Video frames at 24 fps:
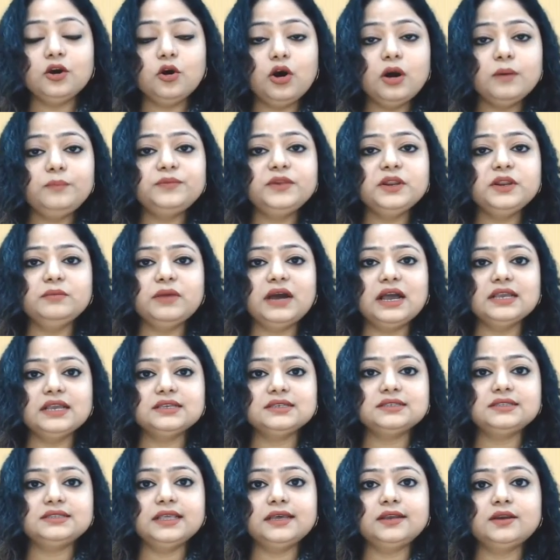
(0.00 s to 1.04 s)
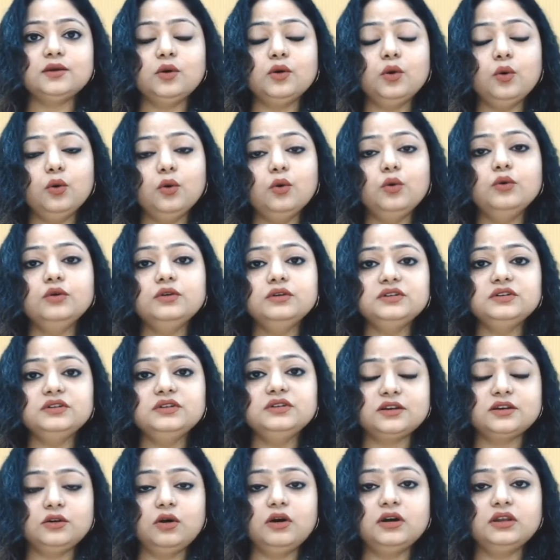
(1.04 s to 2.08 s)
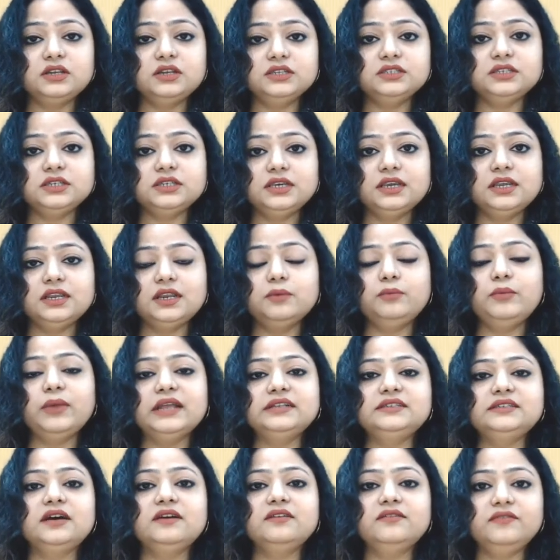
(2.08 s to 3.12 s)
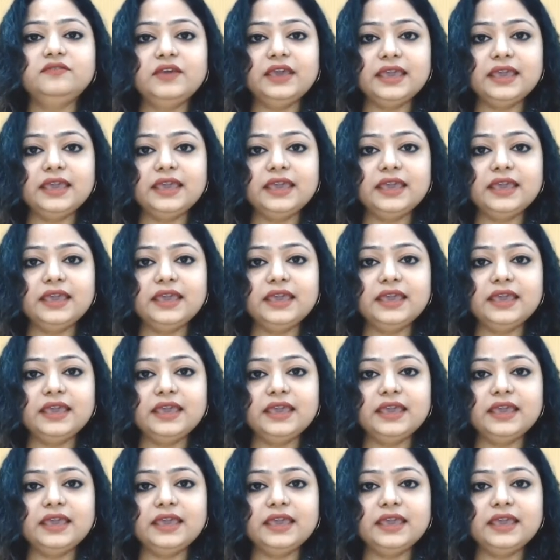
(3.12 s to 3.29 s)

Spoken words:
optimize their own technology in a better